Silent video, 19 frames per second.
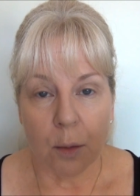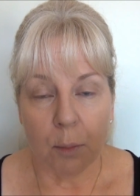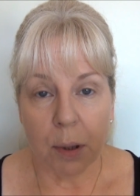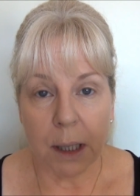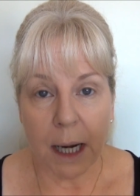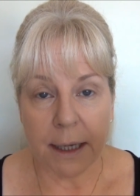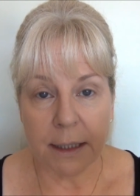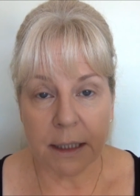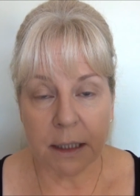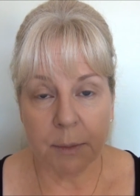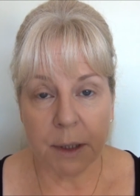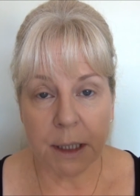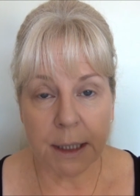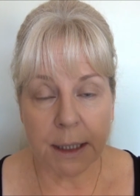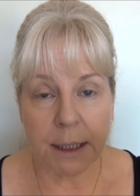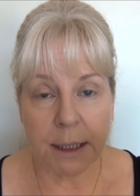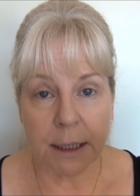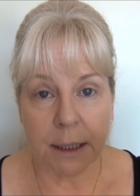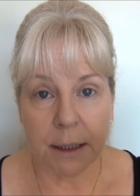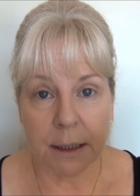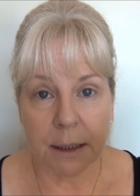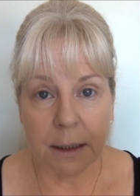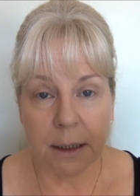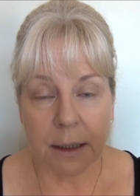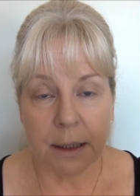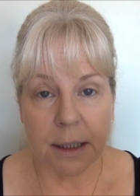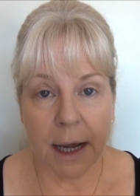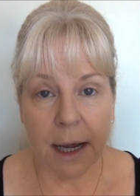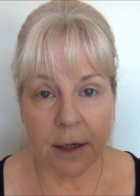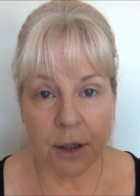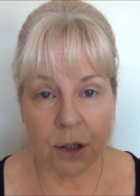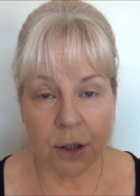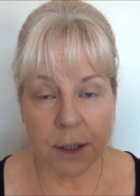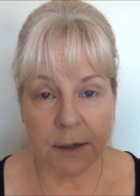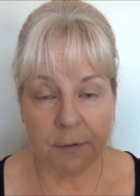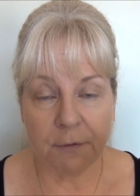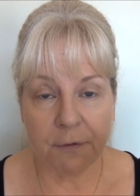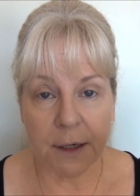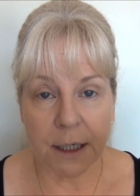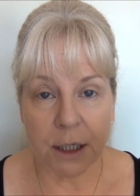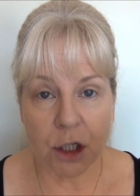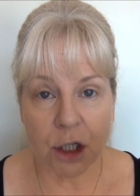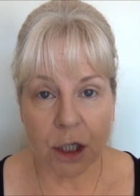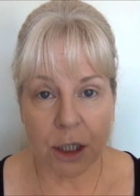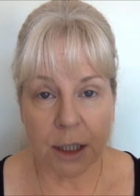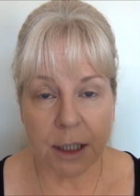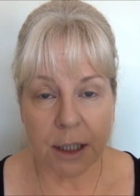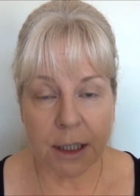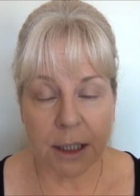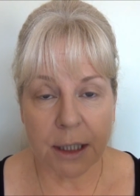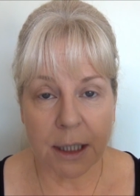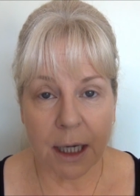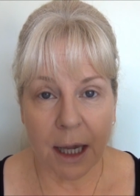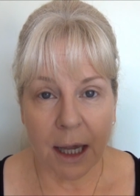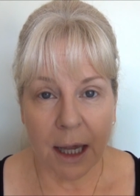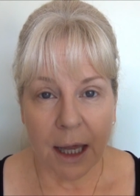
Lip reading: placement, textures and finishes,